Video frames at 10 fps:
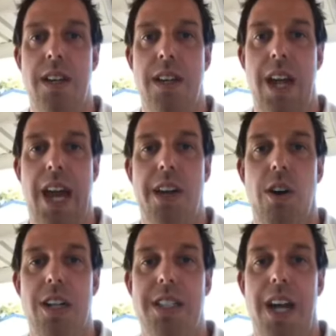Hey
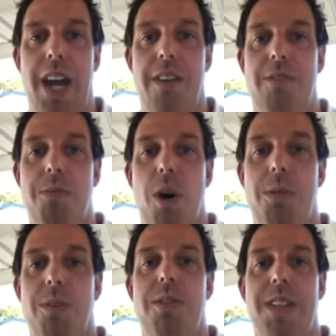guys, Hayden from
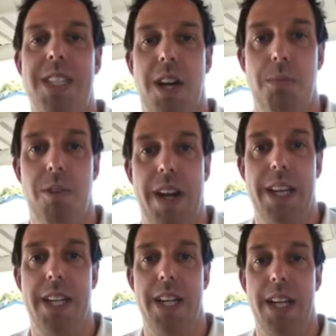iMove Physio
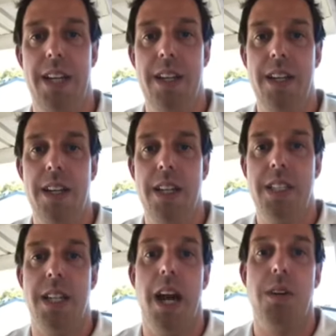Miranda here.
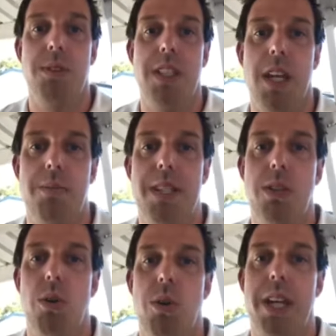Today I'm just going to be
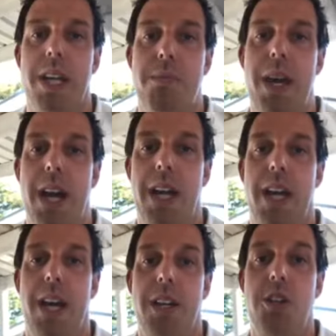talking
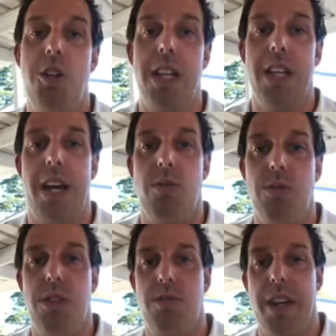about unilateral
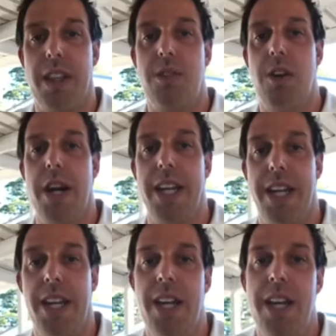strength
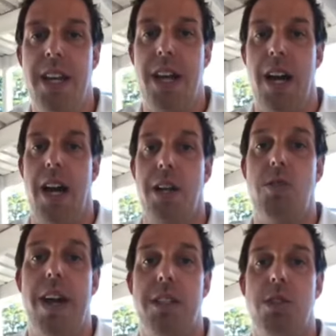training. A
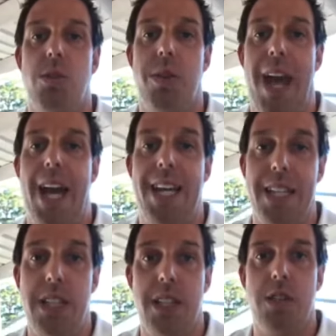great tool to add
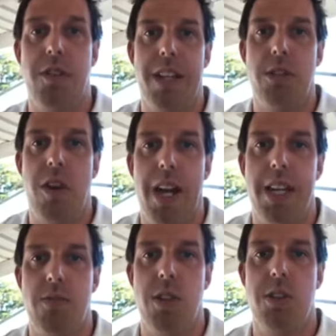into your strength
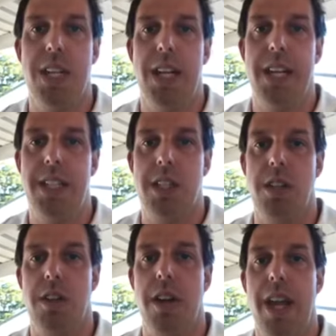training routine
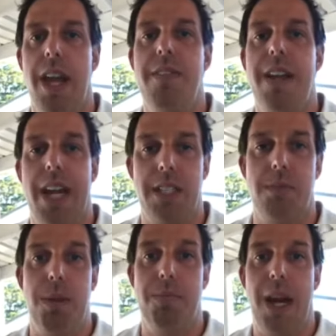to even out
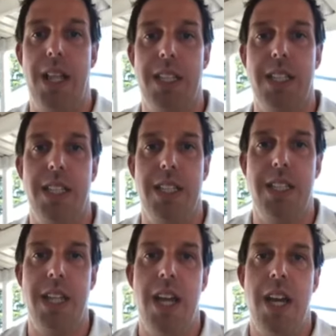some
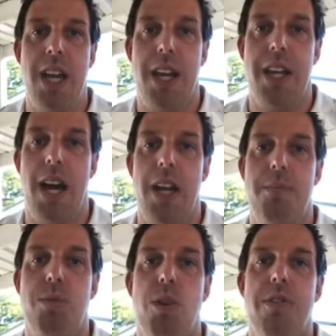imbalances and
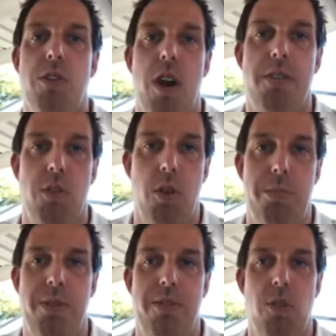improve your overall
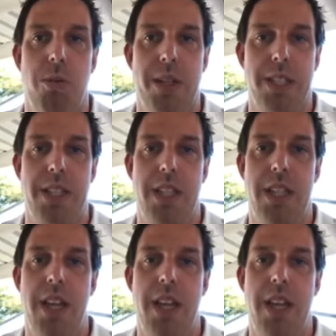performance.